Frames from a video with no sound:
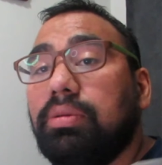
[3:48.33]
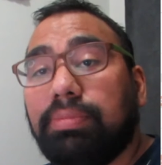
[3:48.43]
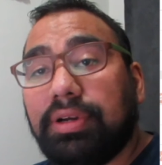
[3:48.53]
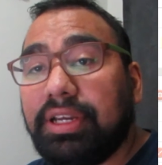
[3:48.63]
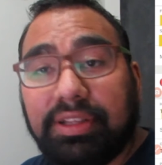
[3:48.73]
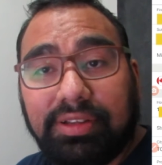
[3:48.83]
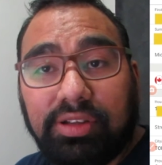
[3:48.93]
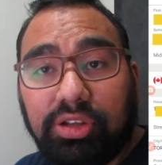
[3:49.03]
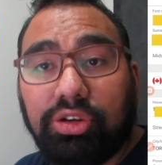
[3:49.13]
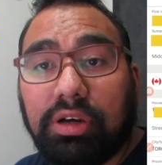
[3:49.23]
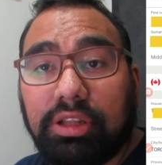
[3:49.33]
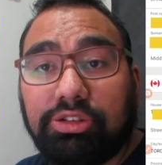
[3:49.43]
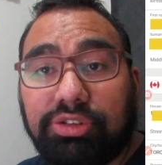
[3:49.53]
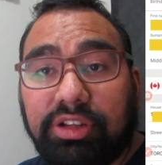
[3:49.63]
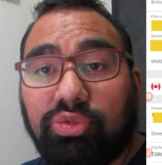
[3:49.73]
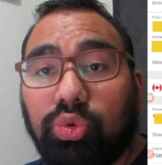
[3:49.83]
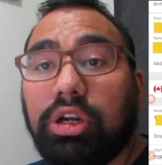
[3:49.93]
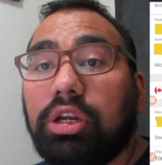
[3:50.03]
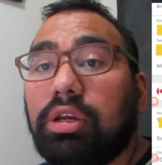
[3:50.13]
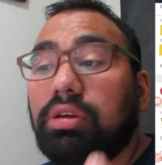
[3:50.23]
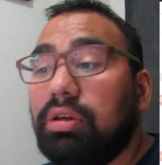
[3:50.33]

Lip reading: But you know how those things work.